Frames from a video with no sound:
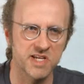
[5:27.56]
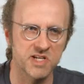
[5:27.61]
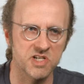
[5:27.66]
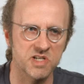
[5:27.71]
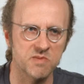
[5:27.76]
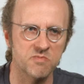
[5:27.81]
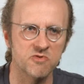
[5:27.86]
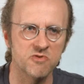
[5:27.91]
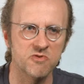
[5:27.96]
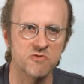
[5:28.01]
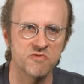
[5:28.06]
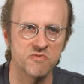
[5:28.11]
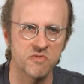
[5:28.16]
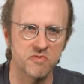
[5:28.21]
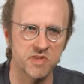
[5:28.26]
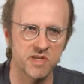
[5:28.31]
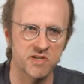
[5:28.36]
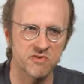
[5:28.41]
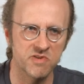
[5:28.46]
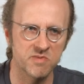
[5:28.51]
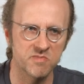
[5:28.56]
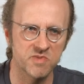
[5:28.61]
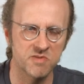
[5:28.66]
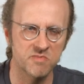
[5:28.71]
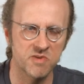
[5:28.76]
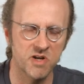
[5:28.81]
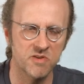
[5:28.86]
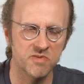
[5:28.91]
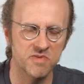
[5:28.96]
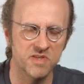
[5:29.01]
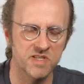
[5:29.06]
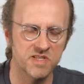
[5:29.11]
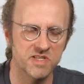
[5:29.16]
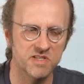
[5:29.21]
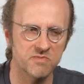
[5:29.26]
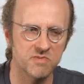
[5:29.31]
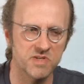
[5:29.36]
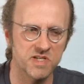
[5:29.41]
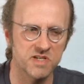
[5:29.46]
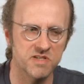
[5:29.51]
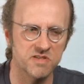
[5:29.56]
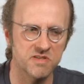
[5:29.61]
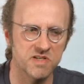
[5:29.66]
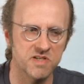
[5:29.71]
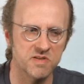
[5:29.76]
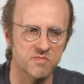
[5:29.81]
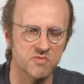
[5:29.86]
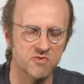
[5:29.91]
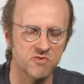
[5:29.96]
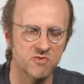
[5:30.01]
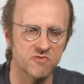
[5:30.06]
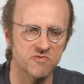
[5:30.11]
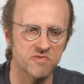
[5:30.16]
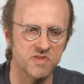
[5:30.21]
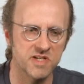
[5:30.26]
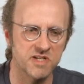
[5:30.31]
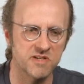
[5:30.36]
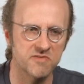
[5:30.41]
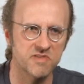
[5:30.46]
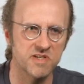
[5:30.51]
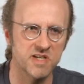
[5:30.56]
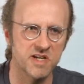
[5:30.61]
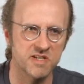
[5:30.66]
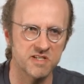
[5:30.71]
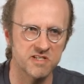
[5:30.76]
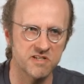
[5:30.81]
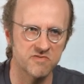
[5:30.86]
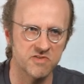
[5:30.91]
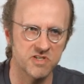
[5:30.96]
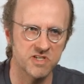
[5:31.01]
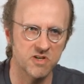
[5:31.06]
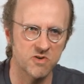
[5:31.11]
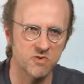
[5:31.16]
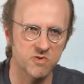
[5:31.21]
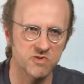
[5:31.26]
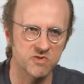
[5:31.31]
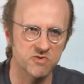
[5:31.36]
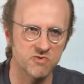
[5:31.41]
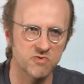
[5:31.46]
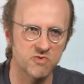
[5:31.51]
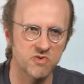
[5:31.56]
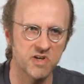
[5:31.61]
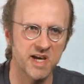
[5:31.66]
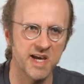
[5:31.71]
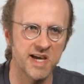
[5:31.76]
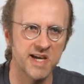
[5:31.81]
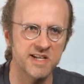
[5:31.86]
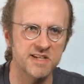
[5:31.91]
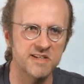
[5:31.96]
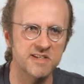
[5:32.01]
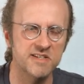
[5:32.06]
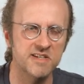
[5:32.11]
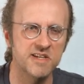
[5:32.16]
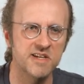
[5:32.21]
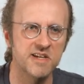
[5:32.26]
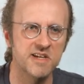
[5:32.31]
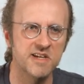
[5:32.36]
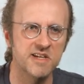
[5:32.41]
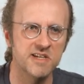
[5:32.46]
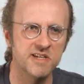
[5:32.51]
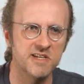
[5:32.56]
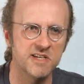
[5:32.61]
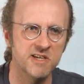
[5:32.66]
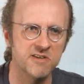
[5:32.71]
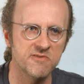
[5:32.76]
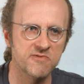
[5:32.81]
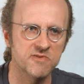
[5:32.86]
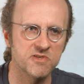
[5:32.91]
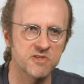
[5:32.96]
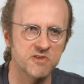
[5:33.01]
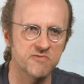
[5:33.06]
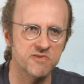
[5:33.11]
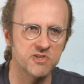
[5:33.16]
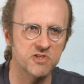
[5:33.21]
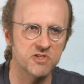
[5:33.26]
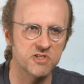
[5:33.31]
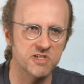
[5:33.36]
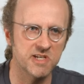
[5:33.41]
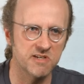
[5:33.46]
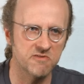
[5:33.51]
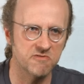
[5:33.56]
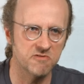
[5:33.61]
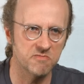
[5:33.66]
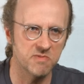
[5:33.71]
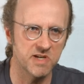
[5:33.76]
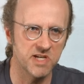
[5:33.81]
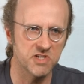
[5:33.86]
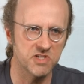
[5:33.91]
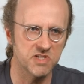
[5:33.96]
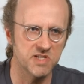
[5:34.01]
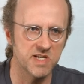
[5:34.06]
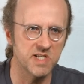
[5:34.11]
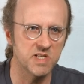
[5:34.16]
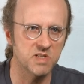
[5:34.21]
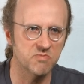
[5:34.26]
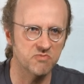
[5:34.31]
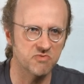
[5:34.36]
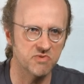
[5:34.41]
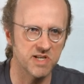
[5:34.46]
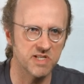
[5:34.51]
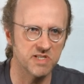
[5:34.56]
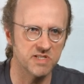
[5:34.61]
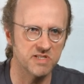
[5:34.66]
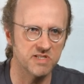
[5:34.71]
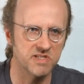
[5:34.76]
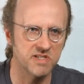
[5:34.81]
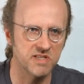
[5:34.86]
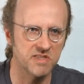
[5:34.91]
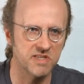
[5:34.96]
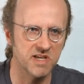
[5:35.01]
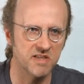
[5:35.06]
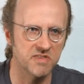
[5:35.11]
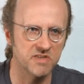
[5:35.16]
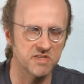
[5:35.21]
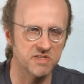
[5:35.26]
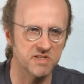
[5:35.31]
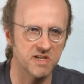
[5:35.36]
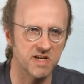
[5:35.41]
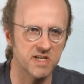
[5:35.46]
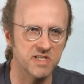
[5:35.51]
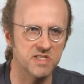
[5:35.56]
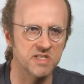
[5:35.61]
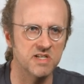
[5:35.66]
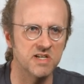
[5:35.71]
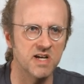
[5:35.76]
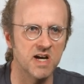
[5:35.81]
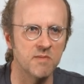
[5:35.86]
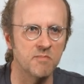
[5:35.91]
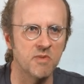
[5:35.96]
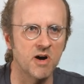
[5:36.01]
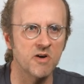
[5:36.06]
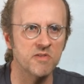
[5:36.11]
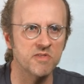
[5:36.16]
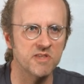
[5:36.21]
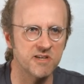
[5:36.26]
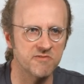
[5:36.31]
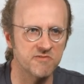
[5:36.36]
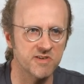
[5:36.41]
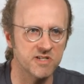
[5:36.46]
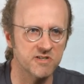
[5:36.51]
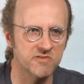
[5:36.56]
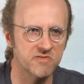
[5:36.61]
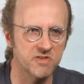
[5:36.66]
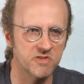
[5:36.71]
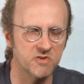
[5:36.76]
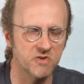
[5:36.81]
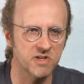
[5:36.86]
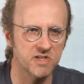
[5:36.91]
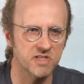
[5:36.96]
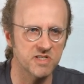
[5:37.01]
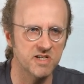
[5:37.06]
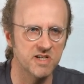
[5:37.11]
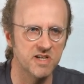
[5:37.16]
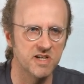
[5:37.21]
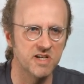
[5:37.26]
actually prove theorems about this. We can prove that if the additivity holds true and if sufficient information is present in the other stars about the effect of the noise,